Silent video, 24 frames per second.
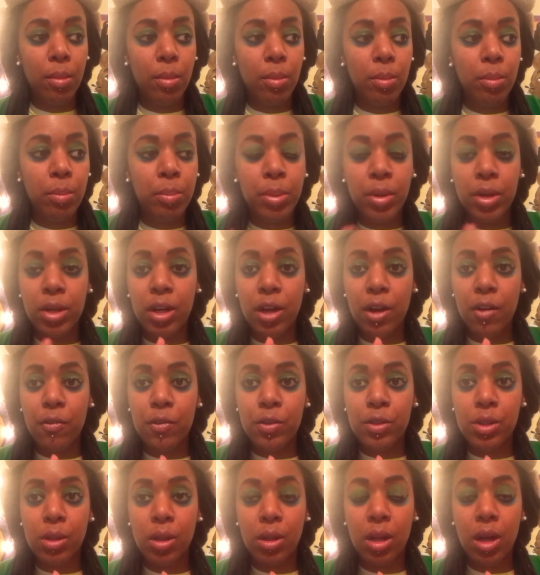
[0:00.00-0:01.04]
put it off for
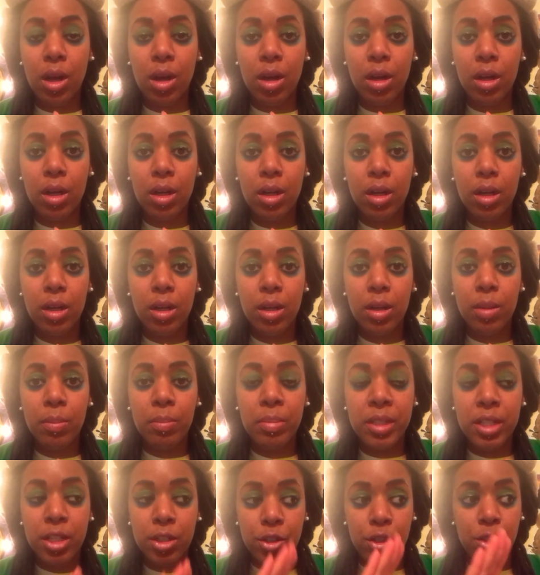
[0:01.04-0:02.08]
so long,
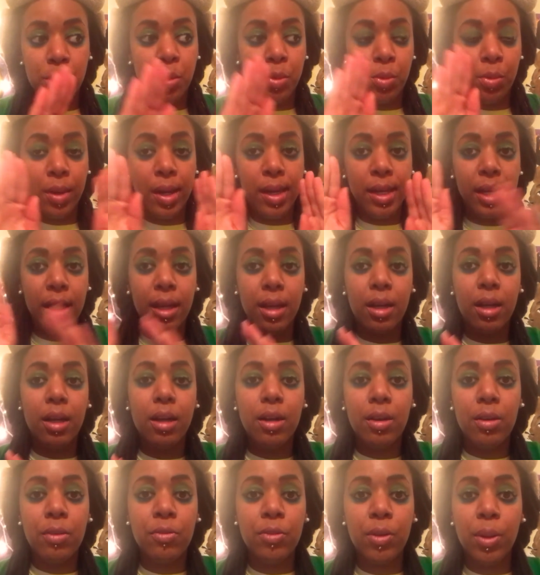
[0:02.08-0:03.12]
because you're running
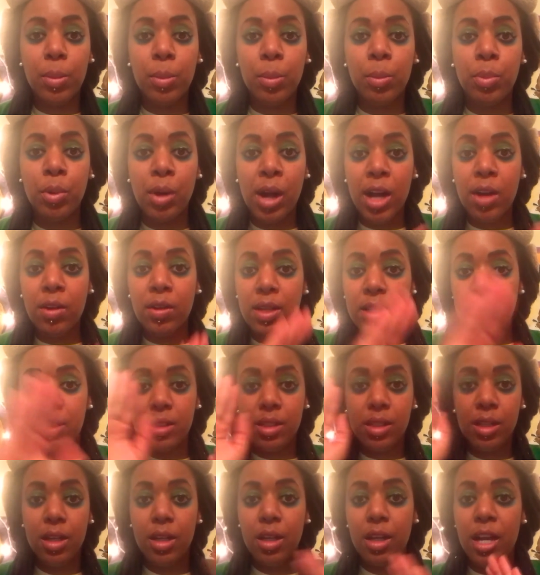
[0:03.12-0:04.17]
from progress
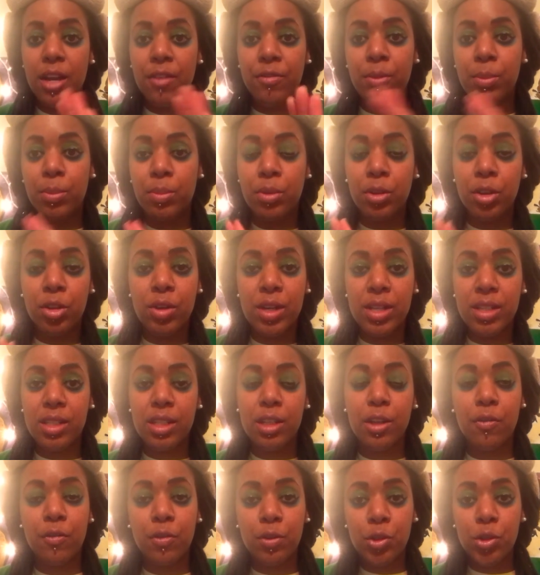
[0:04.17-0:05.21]
and from progressing,
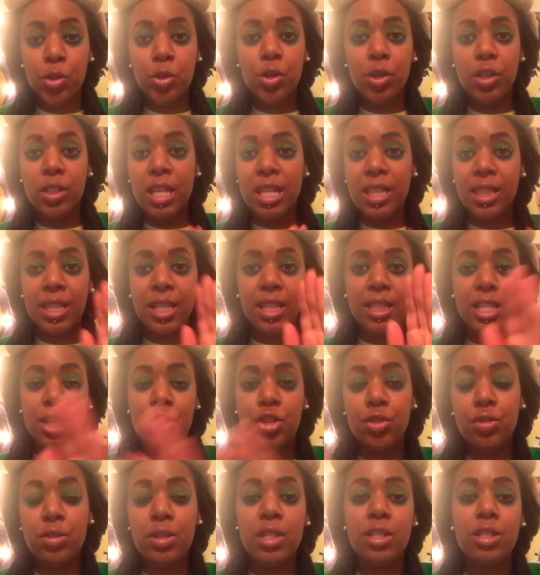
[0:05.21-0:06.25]
or for doing that thing that
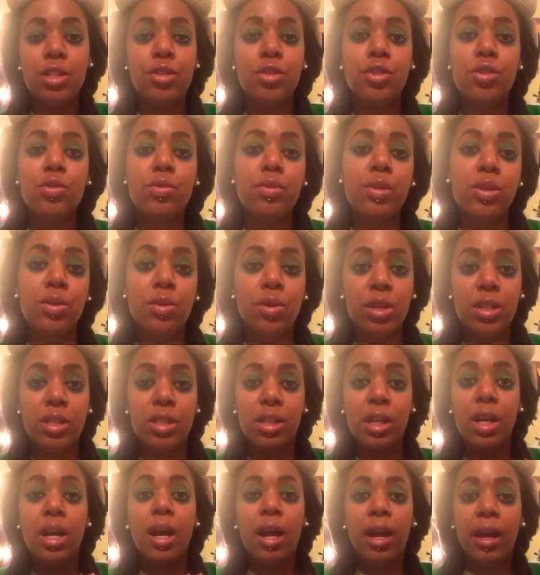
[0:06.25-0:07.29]
you need to do in order to
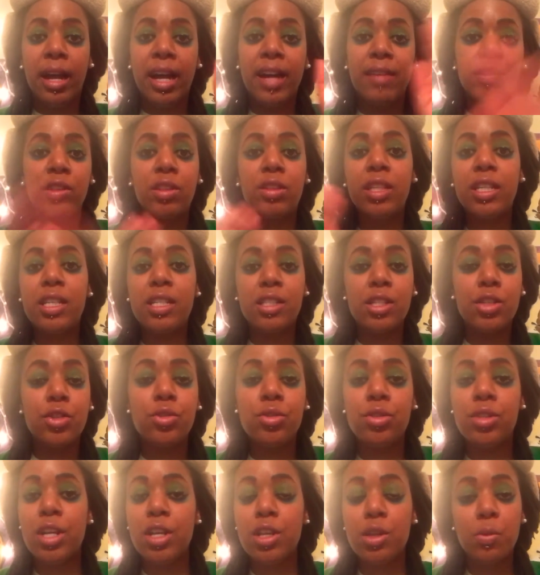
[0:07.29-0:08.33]
have the things that you
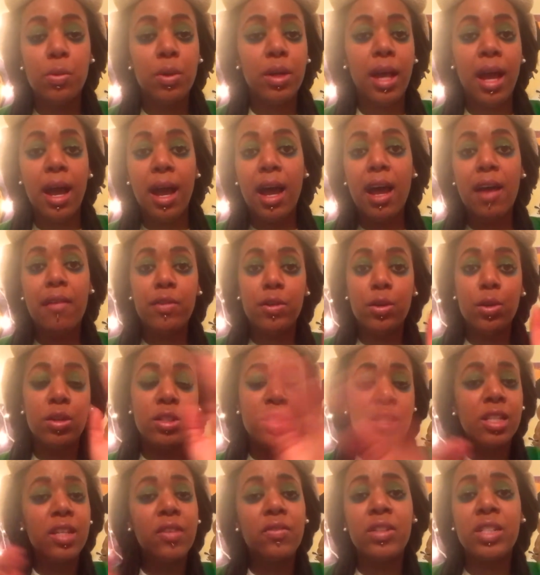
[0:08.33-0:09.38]
say you want to have, in order
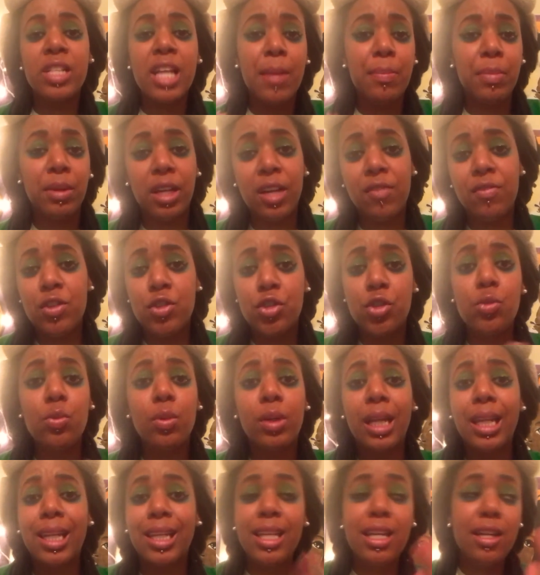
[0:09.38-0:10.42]
to live the type of life that you want
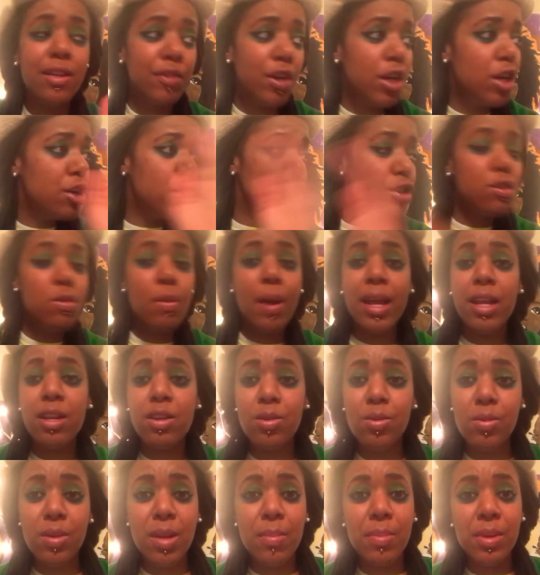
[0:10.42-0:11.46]
to live. You ain't
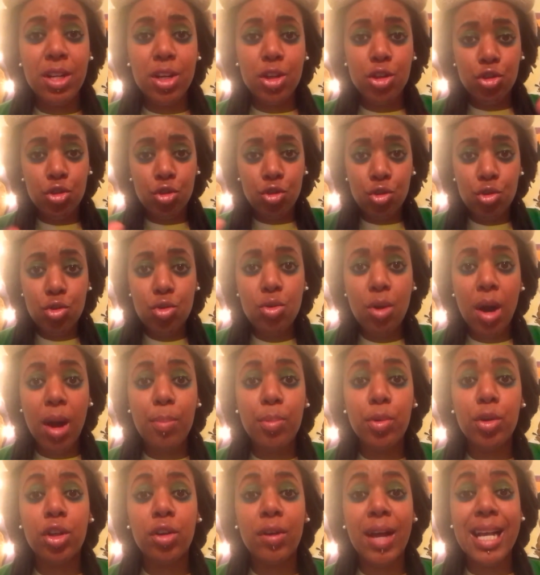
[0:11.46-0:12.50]
doing it because you are
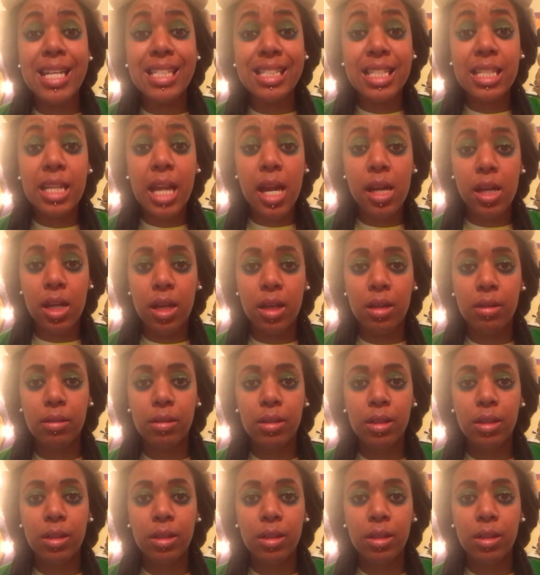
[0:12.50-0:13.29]
procrastinating.